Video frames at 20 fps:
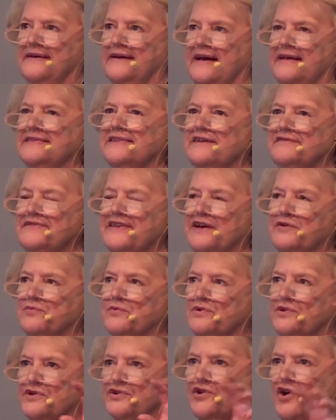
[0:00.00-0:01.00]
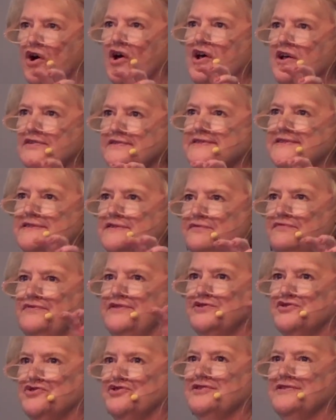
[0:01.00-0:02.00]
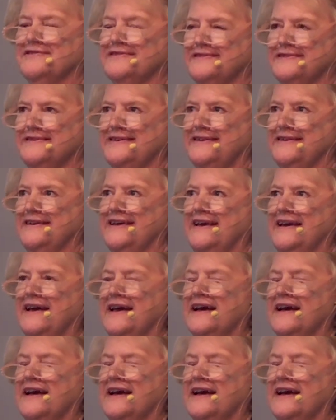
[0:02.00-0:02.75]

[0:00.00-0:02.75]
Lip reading: I love that word, all-sufficiency.